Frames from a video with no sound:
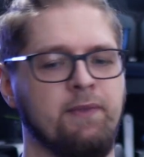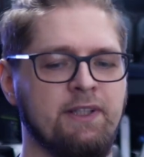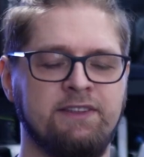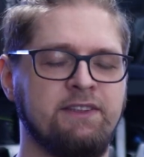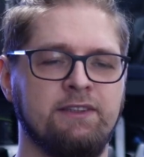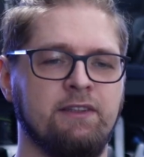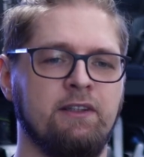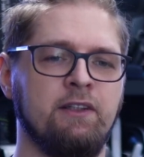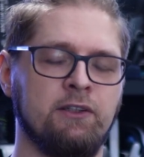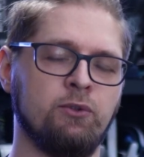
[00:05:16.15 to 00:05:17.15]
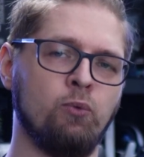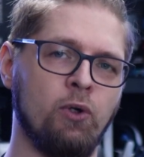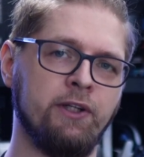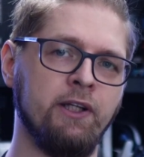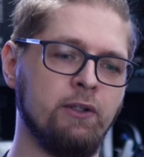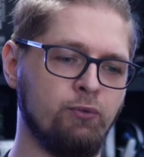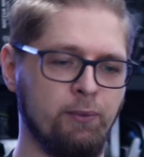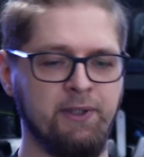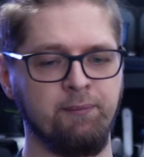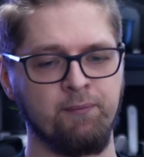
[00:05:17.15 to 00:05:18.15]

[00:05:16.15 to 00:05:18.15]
it's not working for me.